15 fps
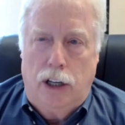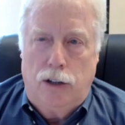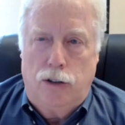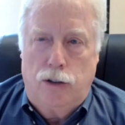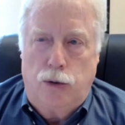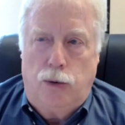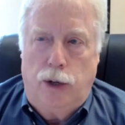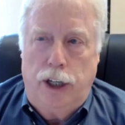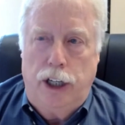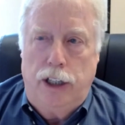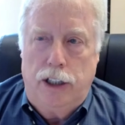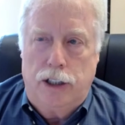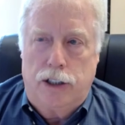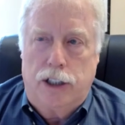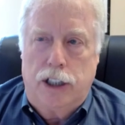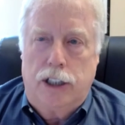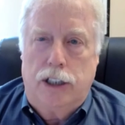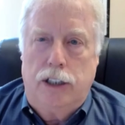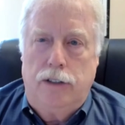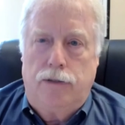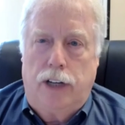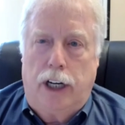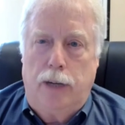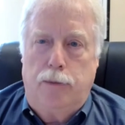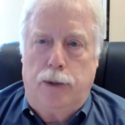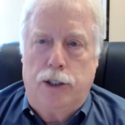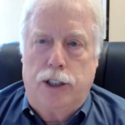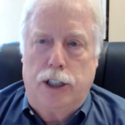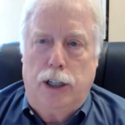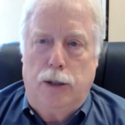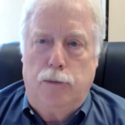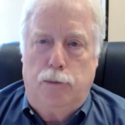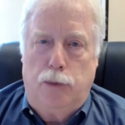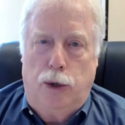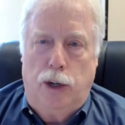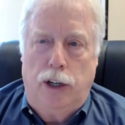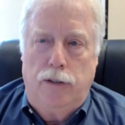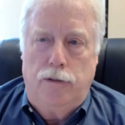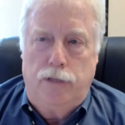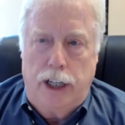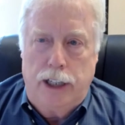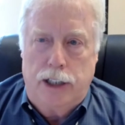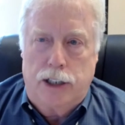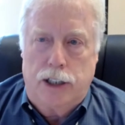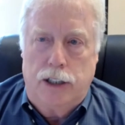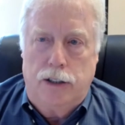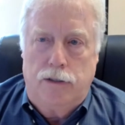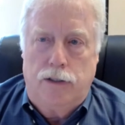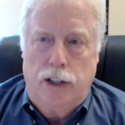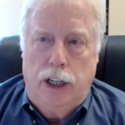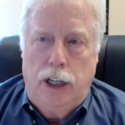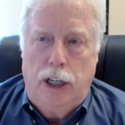twenty to sixty-five percent more invasive